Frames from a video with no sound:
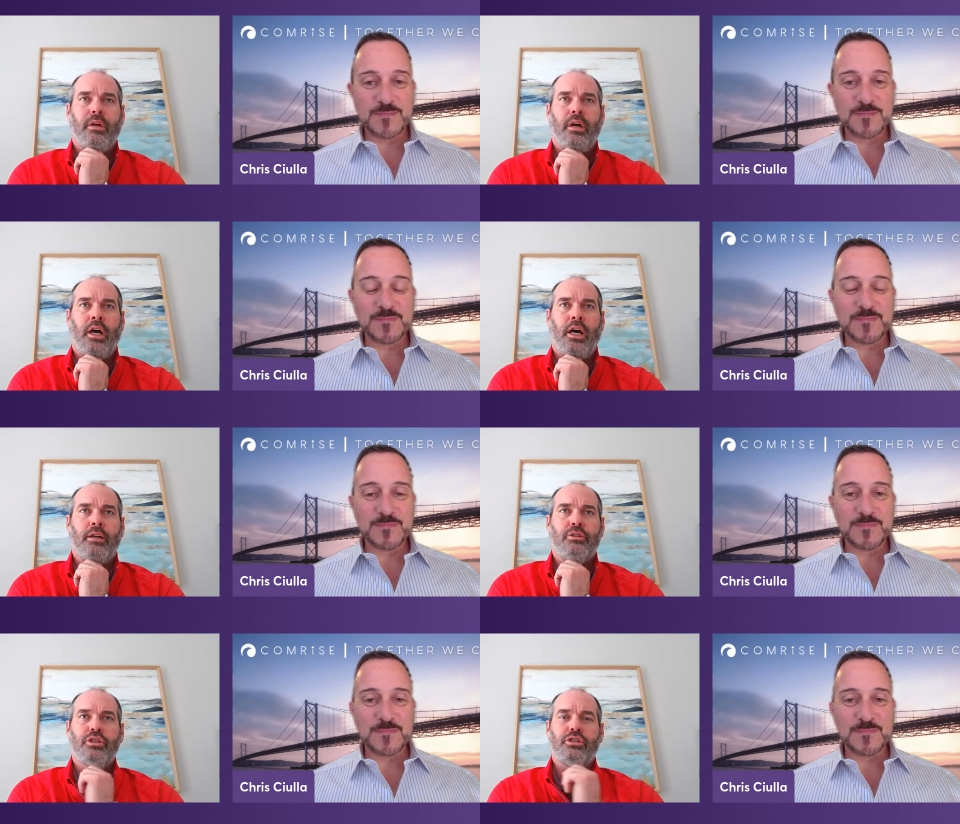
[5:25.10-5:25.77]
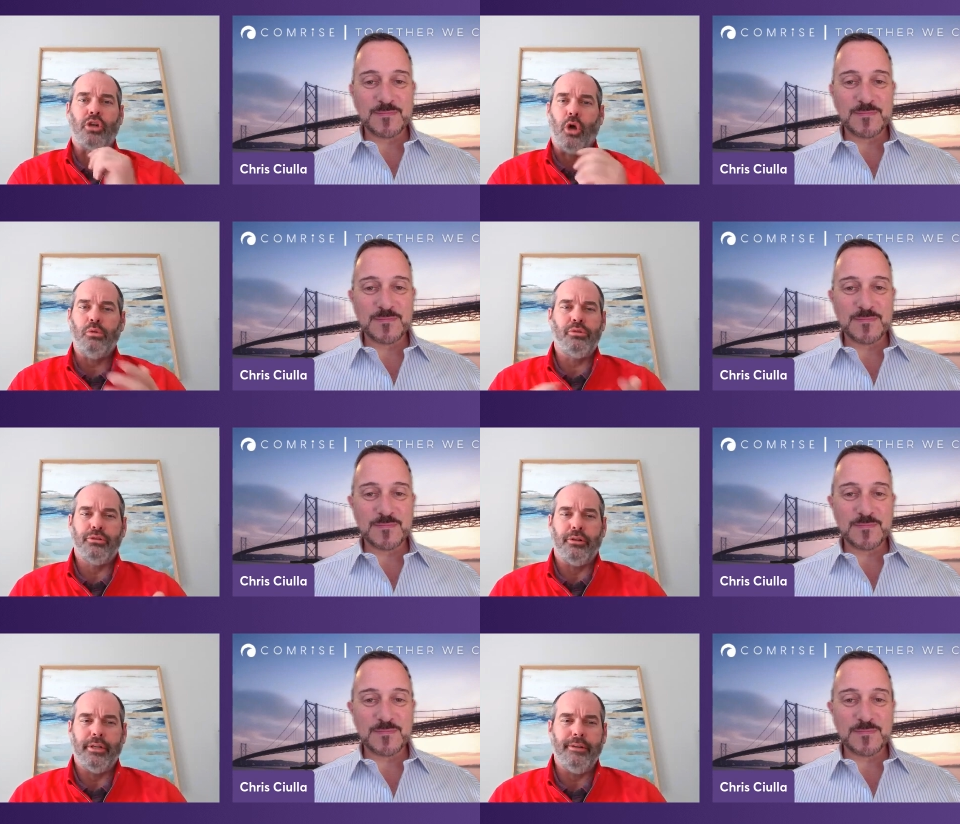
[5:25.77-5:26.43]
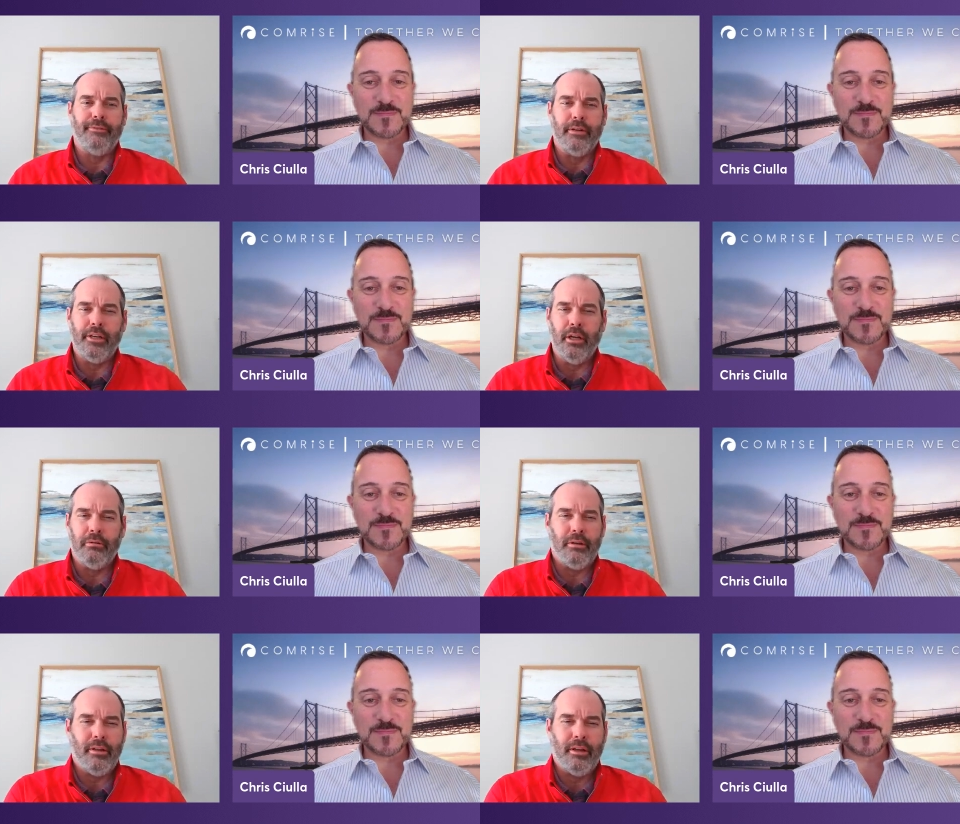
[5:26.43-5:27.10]
Speaker 1: uh, just cultures are different you
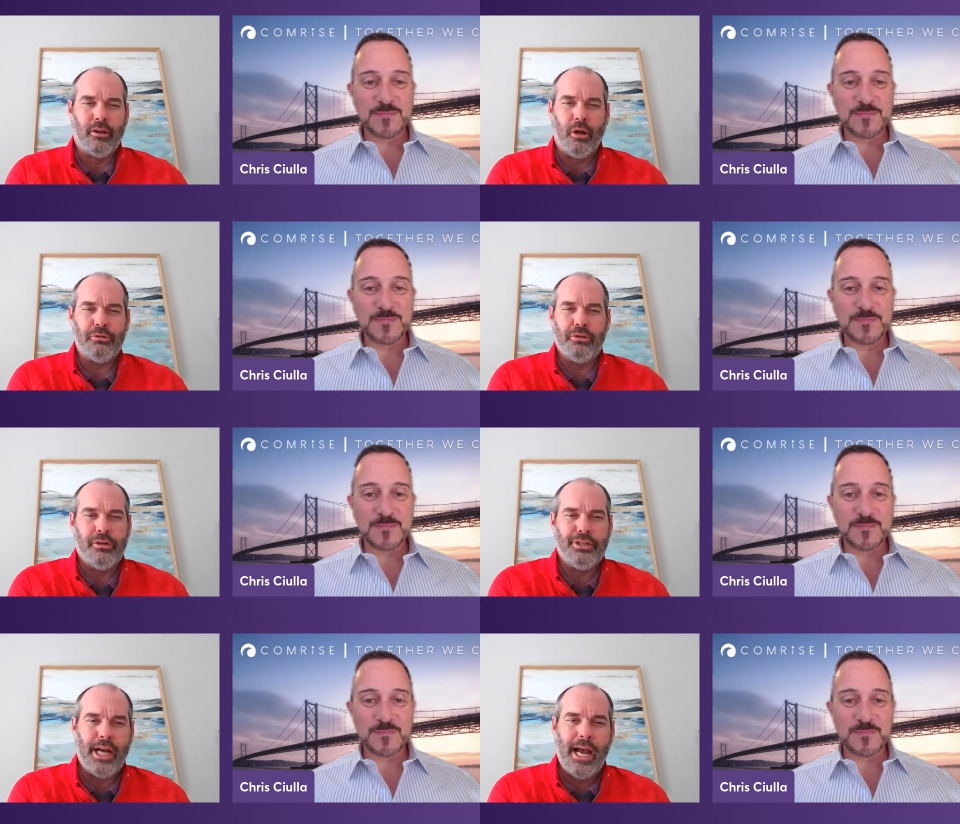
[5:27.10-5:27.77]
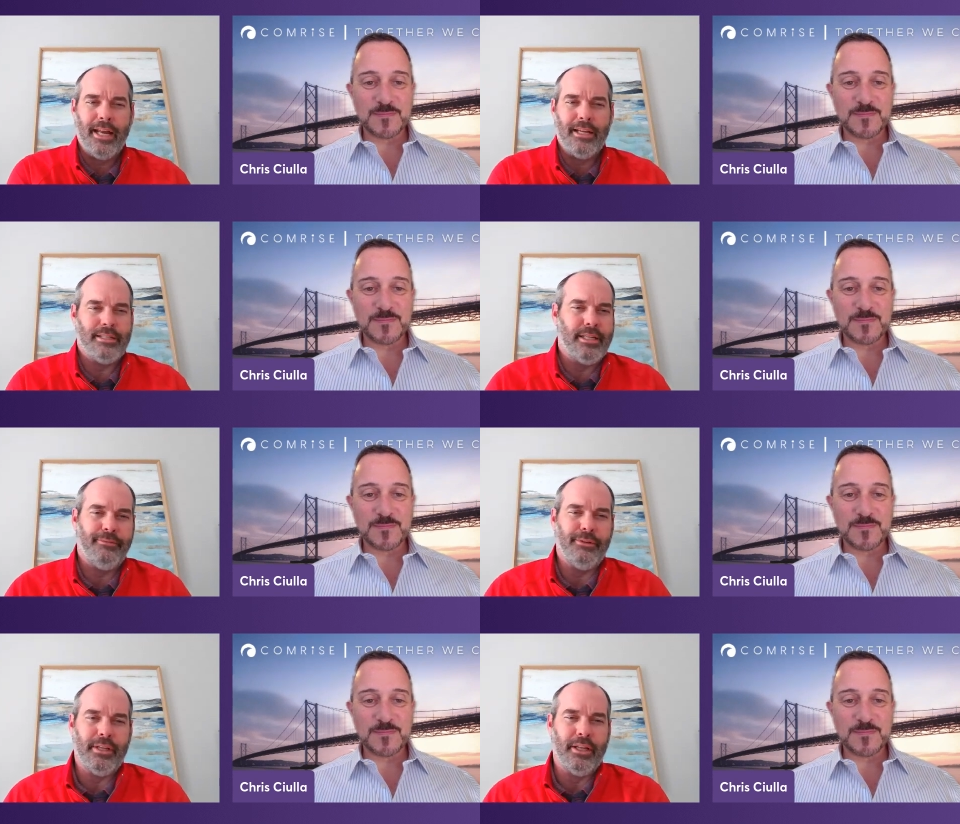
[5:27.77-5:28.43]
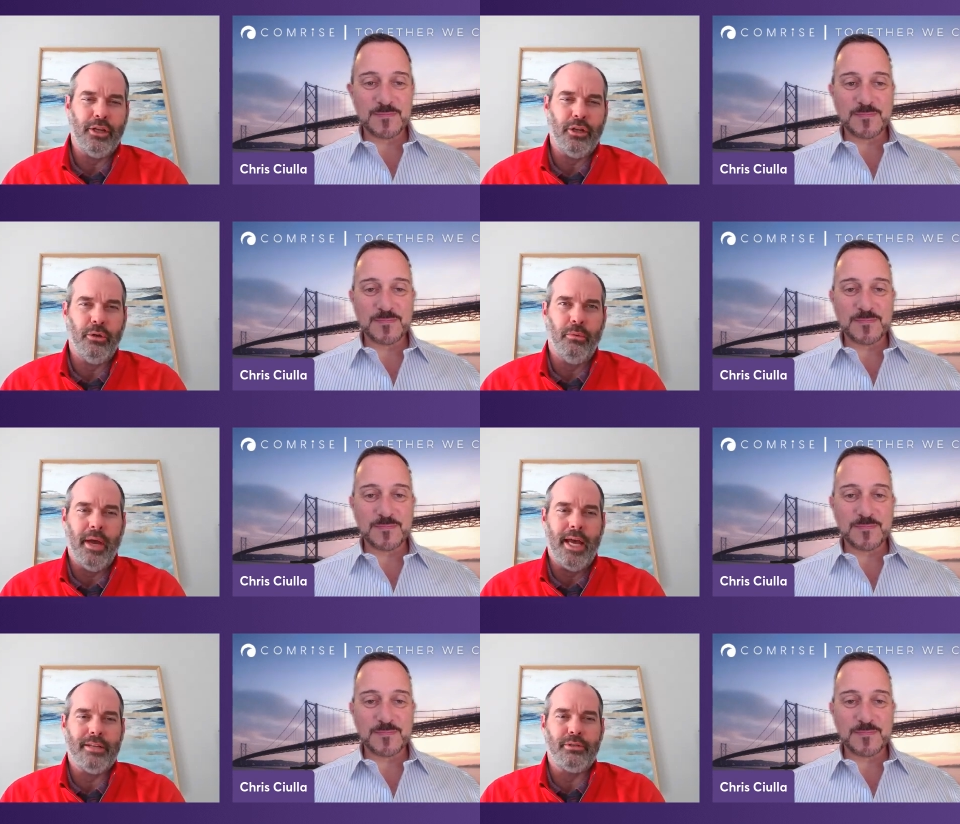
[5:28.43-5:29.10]
know the culture in china is different than the
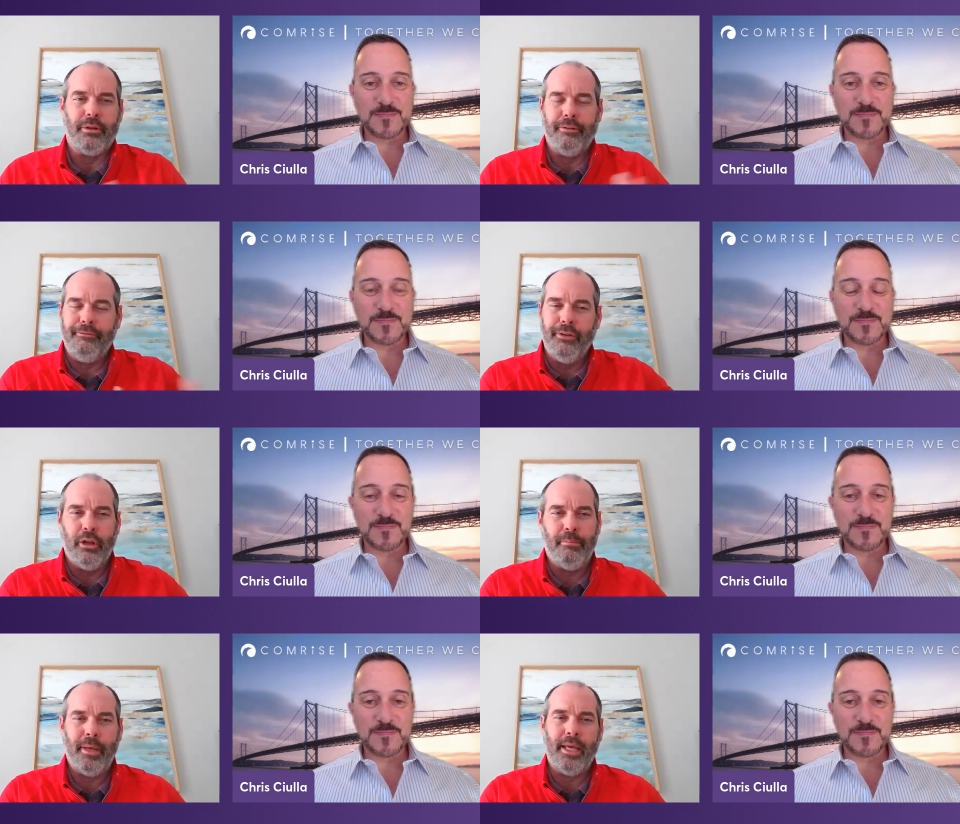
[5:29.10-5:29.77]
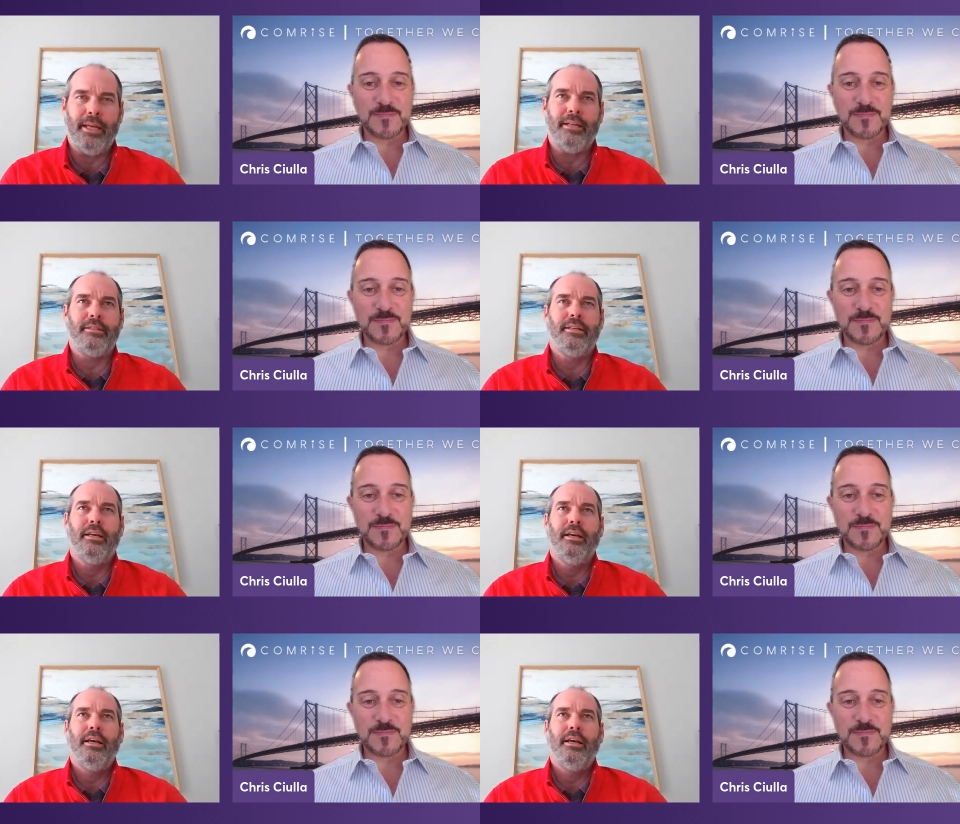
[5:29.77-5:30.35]
us or the philippines